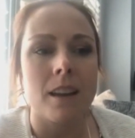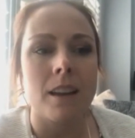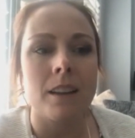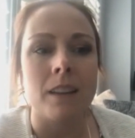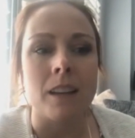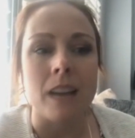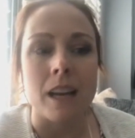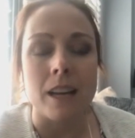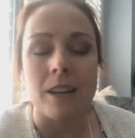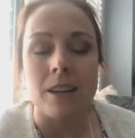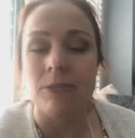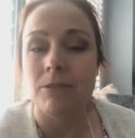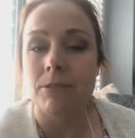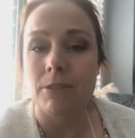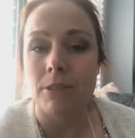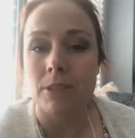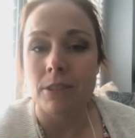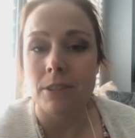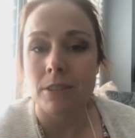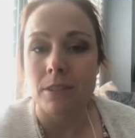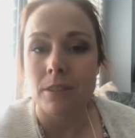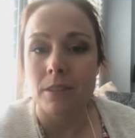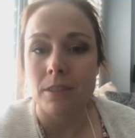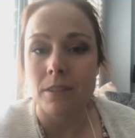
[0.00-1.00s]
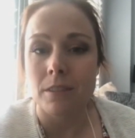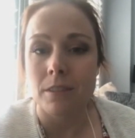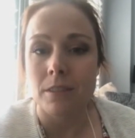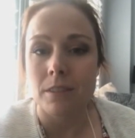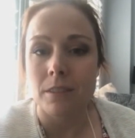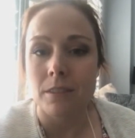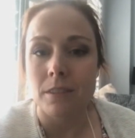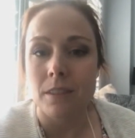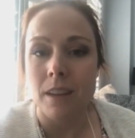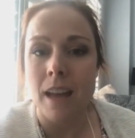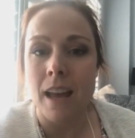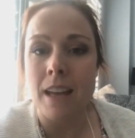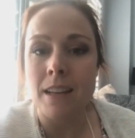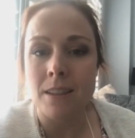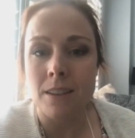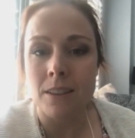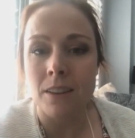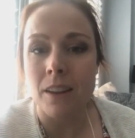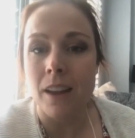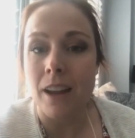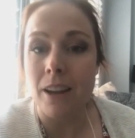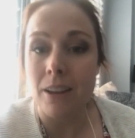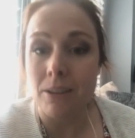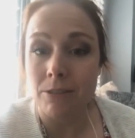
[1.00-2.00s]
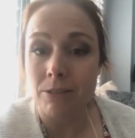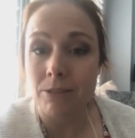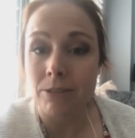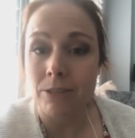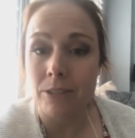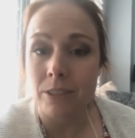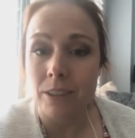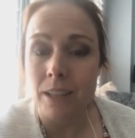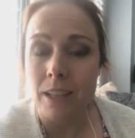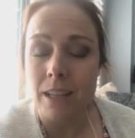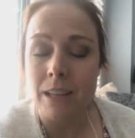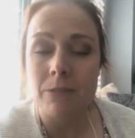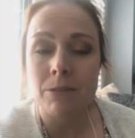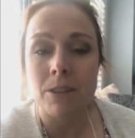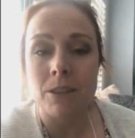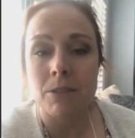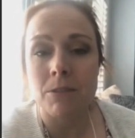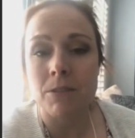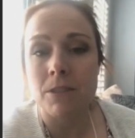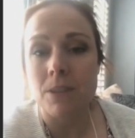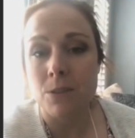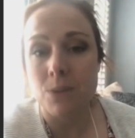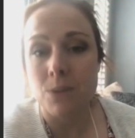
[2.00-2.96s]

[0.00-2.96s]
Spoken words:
a life, end a life, even if it's